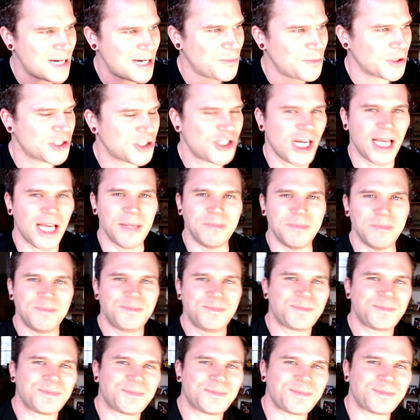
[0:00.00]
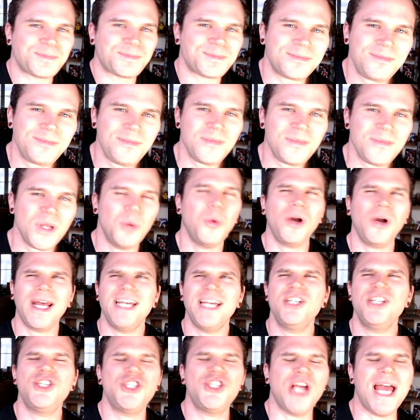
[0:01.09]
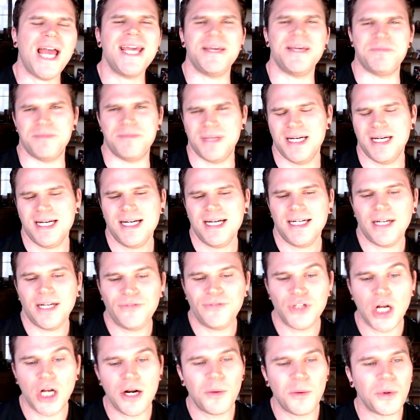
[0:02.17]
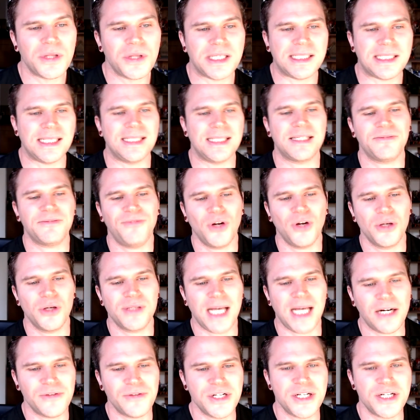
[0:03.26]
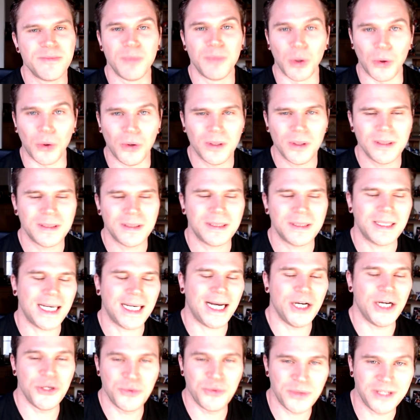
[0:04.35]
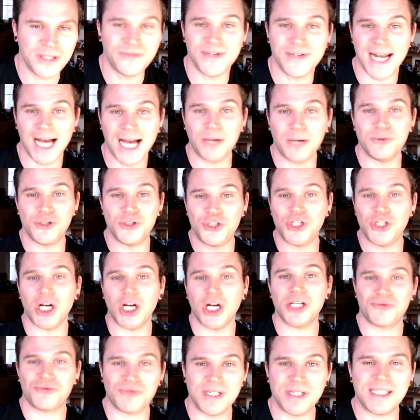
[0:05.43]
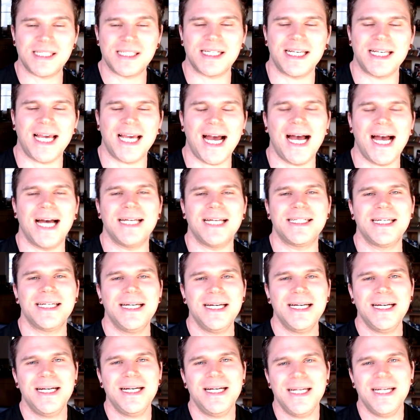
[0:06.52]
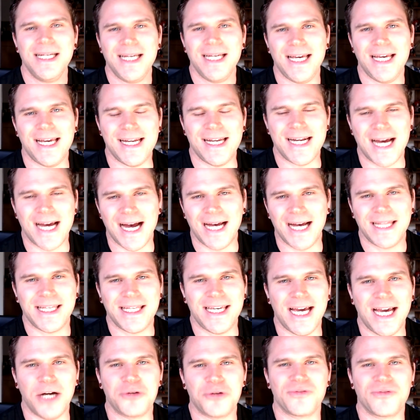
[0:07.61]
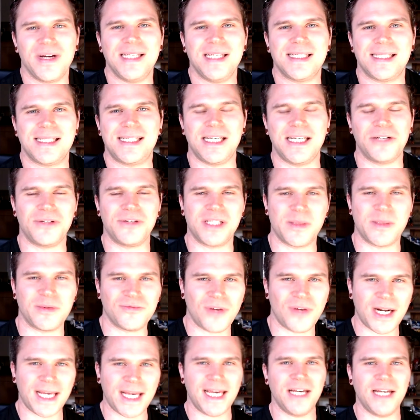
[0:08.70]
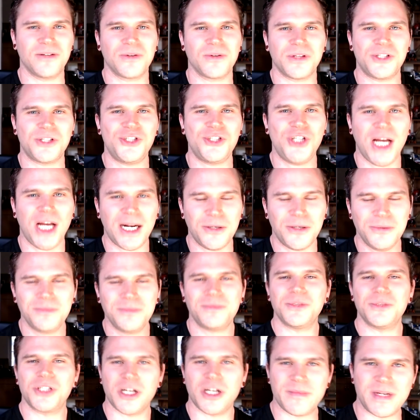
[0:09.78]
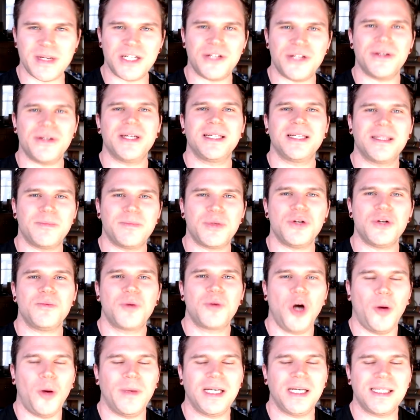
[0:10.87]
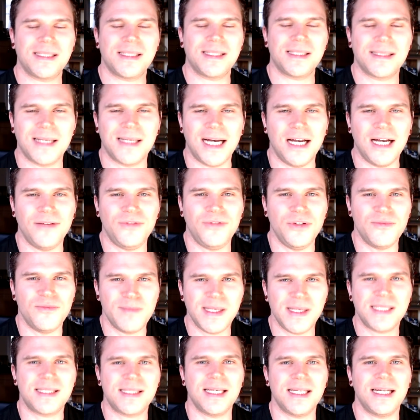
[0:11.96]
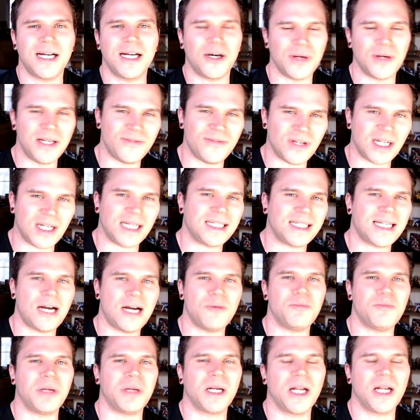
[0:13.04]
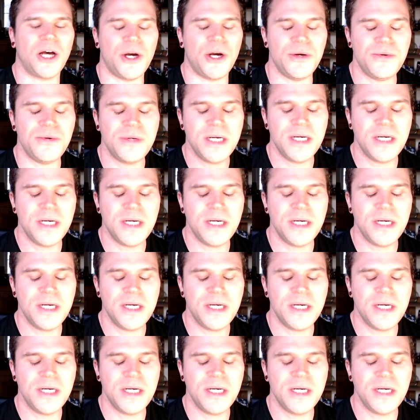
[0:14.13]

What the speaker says: what a shame. What a shame. Now, if you don't know what this is, it follows Harry Damore, who we've now just recently had in the Hellraiser series I've been running here on the channel, which I've been doing, the Boom Comics. If you've missed it, I'll leave it linked down below.